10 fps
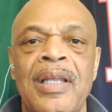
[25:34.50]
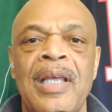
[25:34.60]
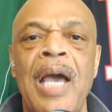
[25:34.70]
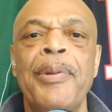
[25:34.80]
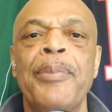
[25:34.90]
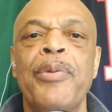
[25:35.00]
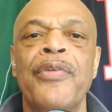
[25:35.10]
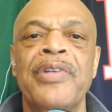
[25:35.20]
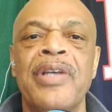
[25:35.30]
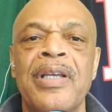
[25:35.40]
Happy
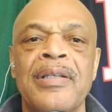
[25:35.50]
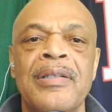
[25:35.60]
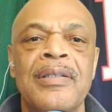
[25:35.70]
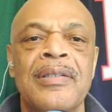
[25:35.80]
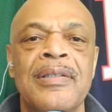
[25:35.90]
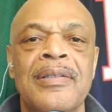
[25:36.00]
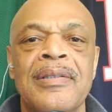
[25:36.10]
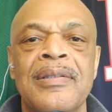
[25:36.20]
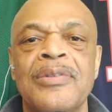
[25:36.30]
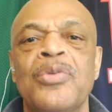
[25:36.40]
birthday
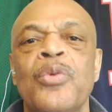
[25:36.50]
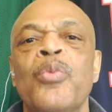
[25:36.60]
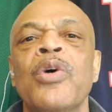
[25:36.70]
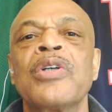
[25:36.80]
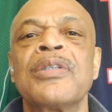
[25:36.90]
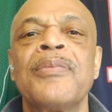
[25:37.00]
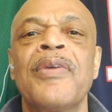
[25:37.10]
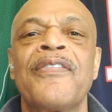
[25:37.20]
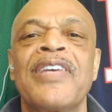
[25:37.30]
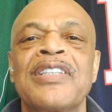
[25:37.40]
to
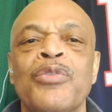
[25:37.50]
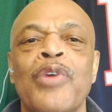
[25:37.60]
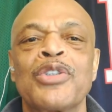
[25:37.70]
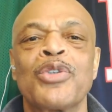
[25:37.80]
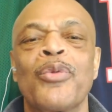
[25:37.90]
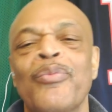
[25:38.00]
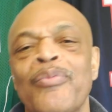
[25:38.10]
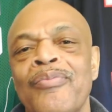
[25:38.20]
William Fenton Russell,